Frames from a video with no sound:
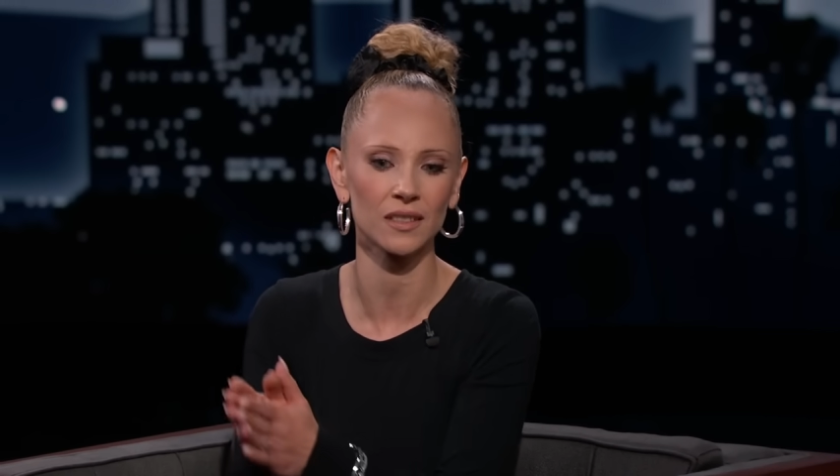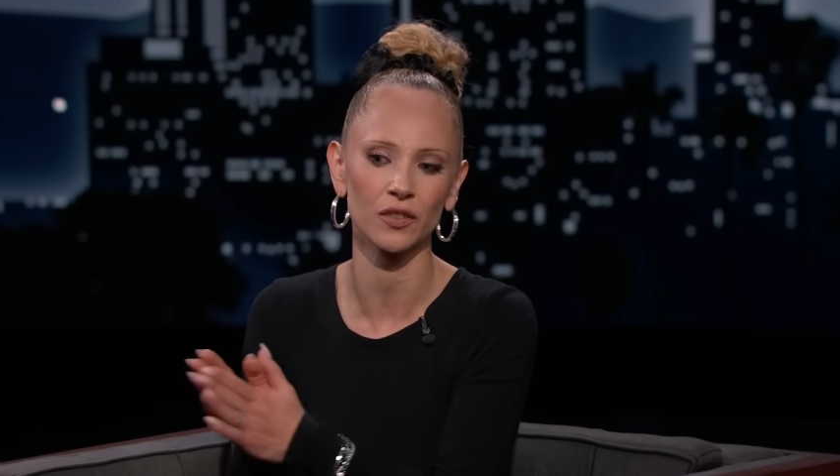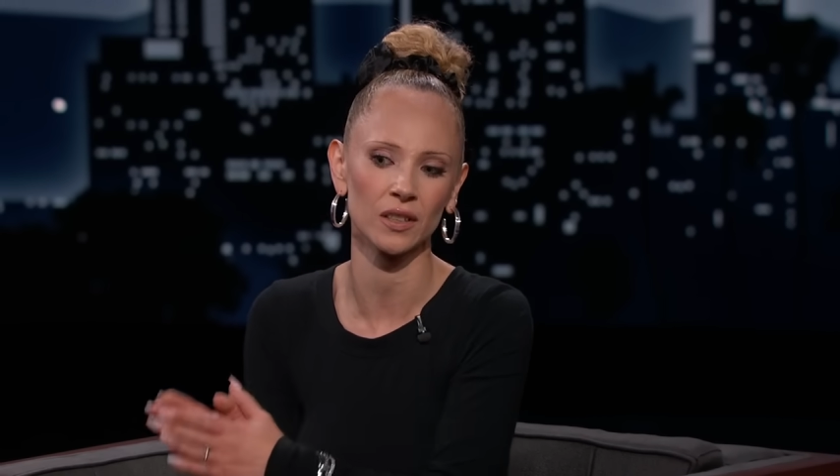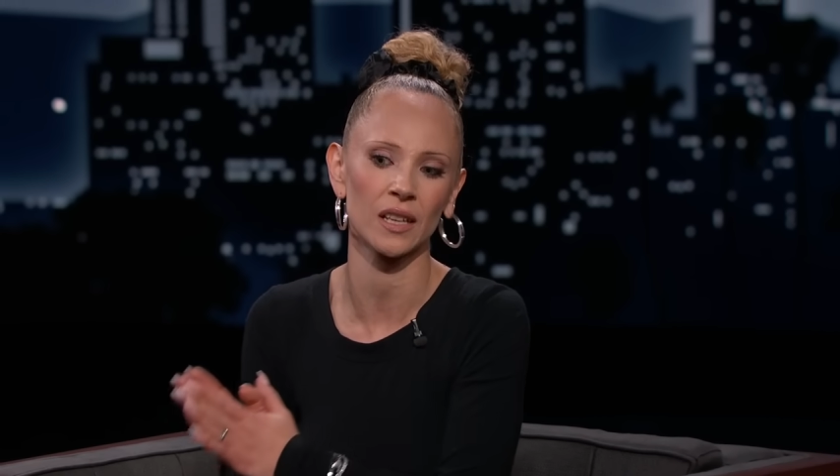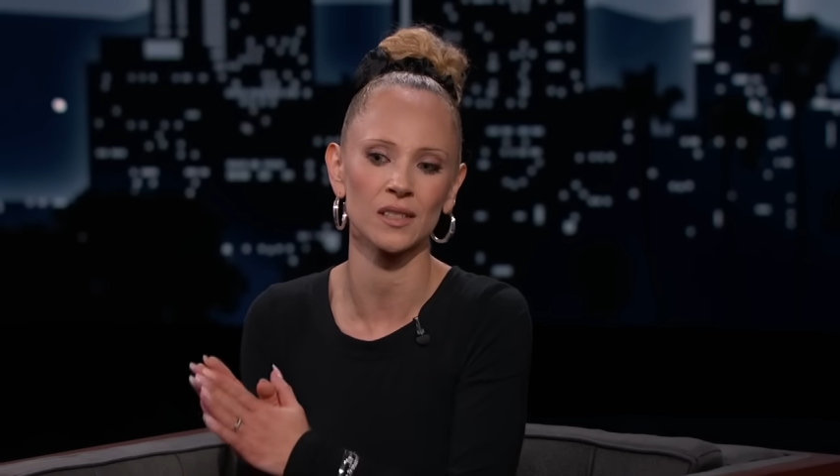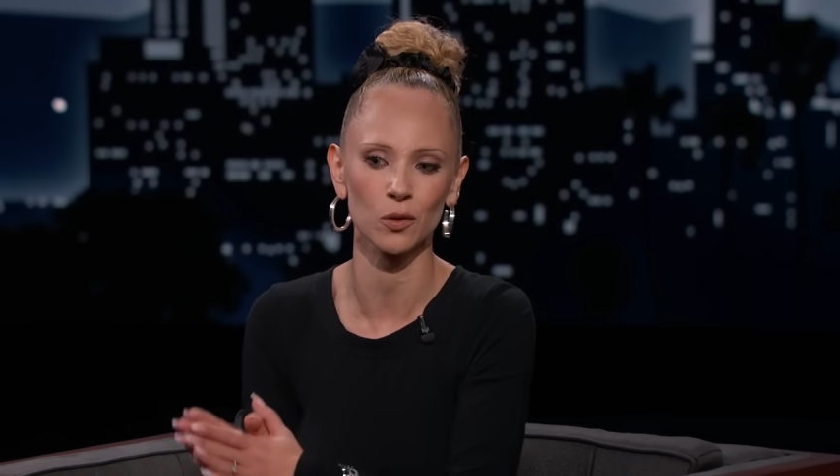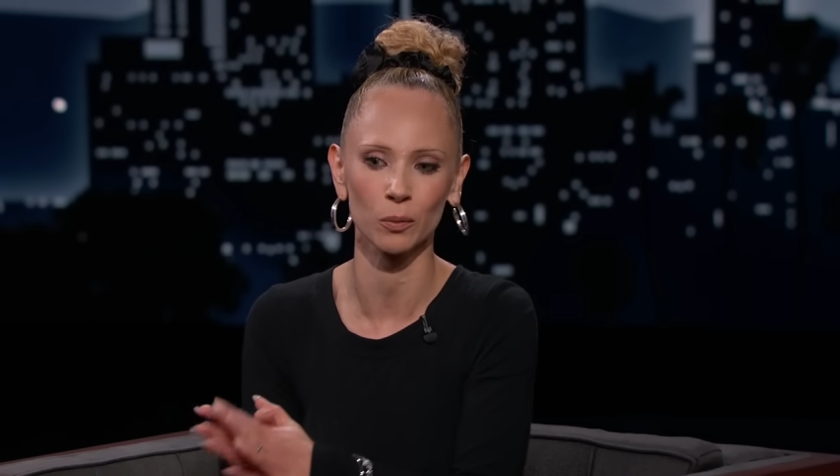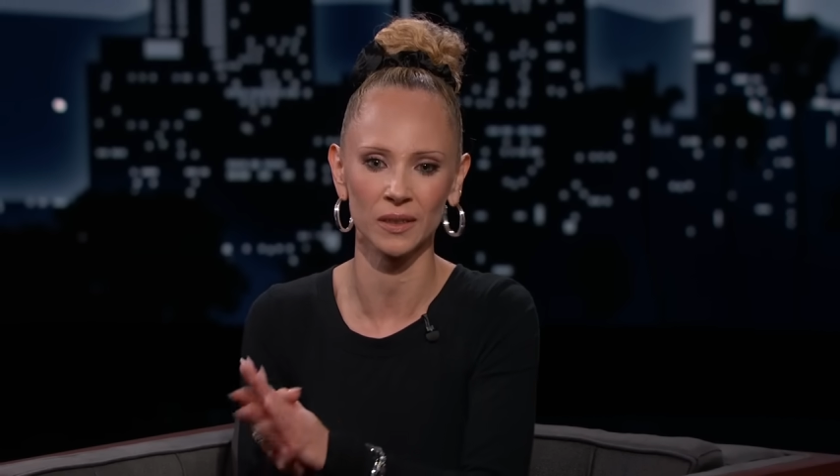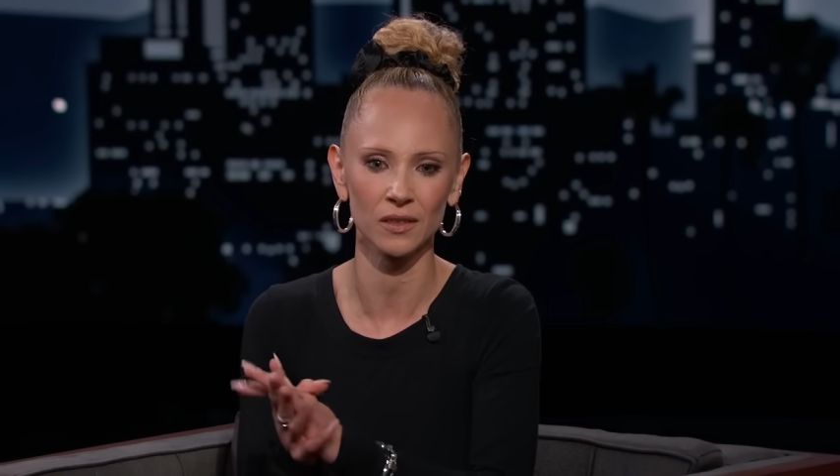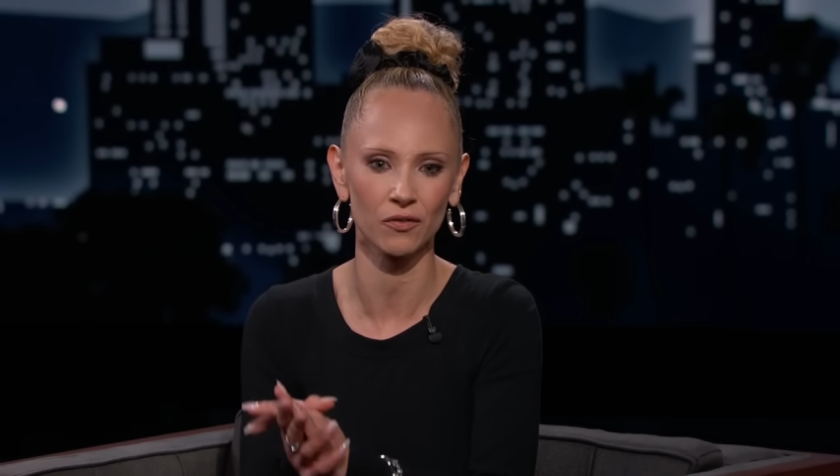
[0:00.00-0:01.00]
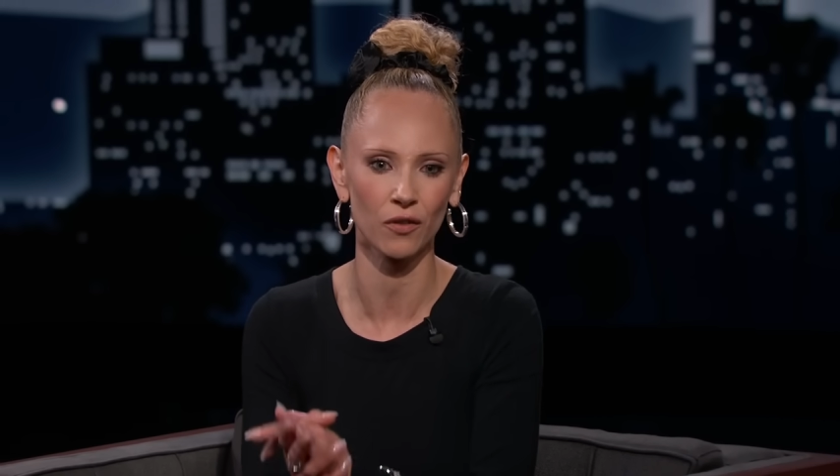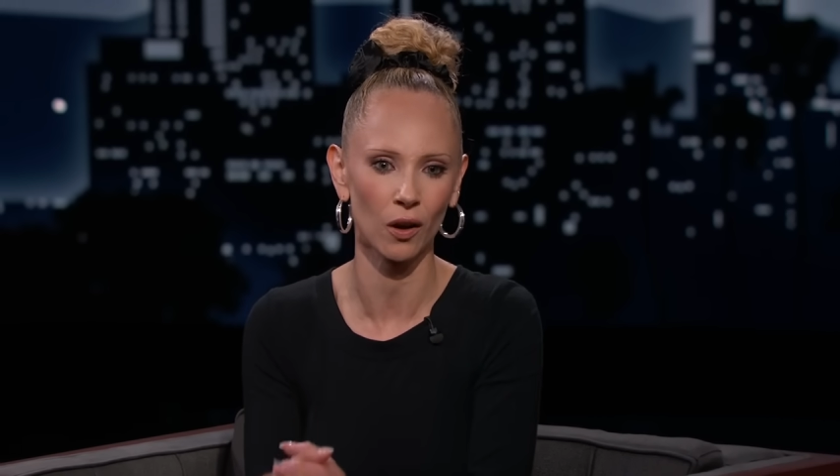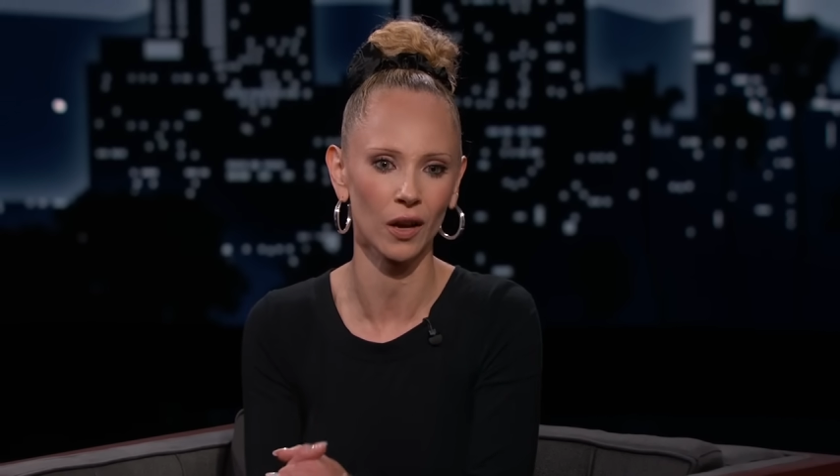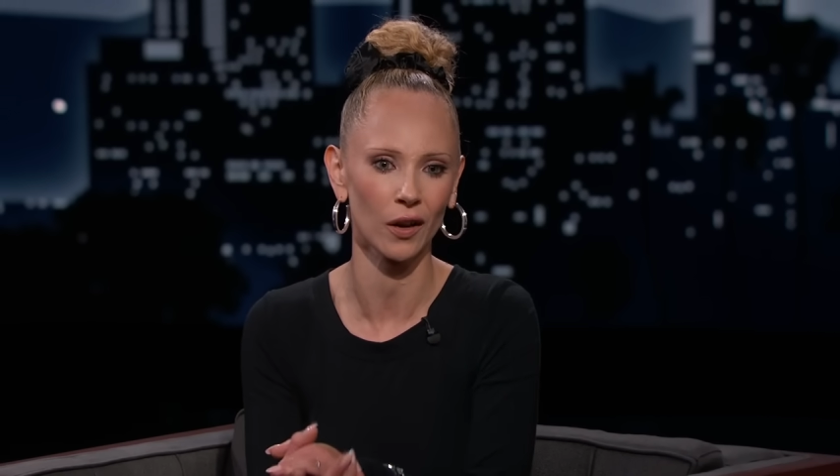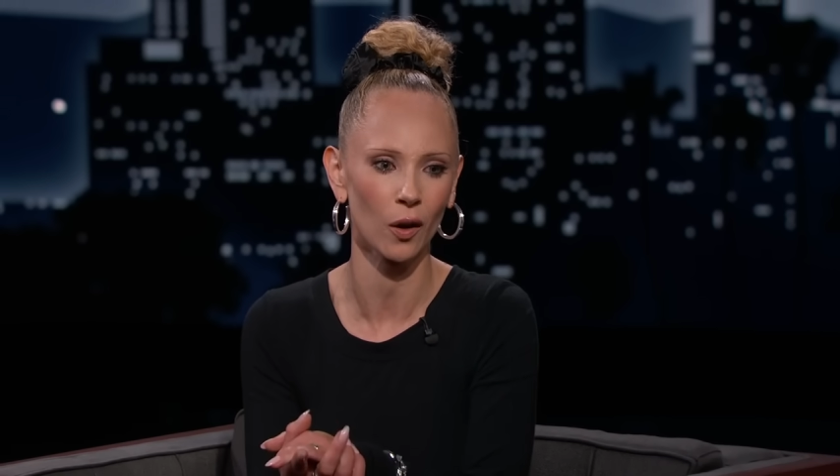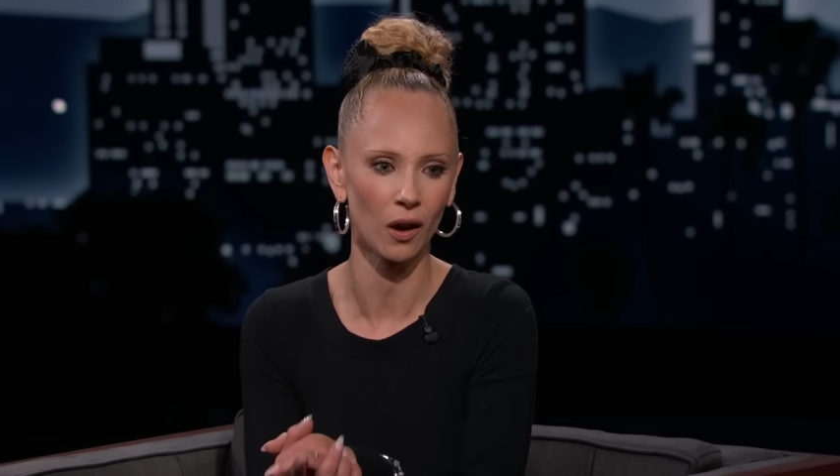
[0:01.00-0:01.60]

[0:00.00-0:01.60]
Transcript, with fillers: different installments of Fargo